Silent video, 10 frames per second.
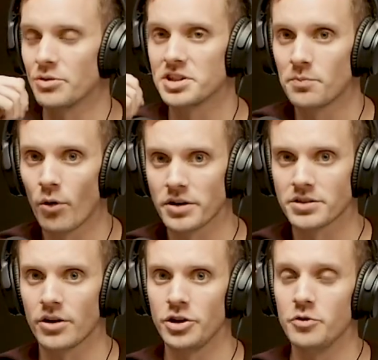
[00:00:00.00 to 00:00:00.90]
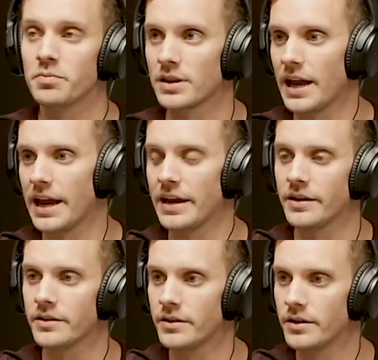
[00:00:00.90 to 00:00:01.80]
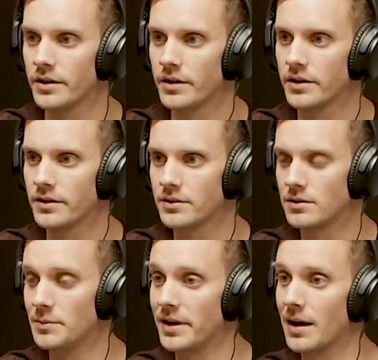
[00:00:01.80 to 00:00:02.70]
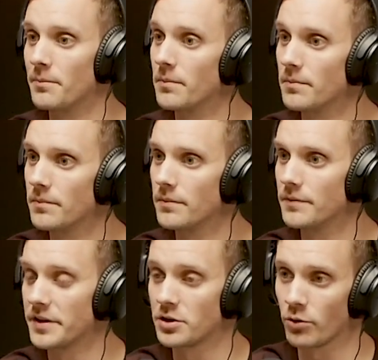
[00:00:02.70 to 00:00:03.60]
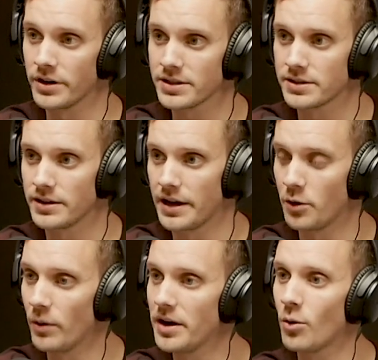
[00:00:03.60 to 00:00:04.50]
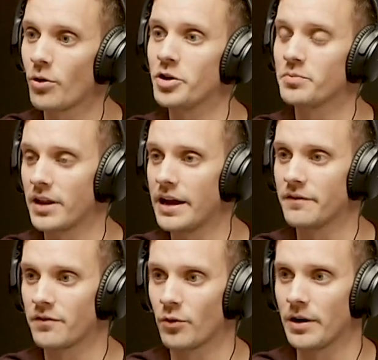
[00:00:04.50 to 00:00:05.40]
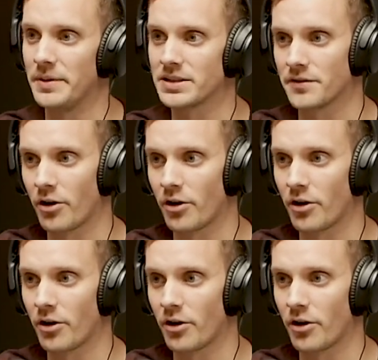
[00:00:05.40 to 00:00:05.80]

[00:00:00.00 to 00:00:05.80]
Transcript: in sports, are you playing to become victorious and to win, or are you playing for a piece of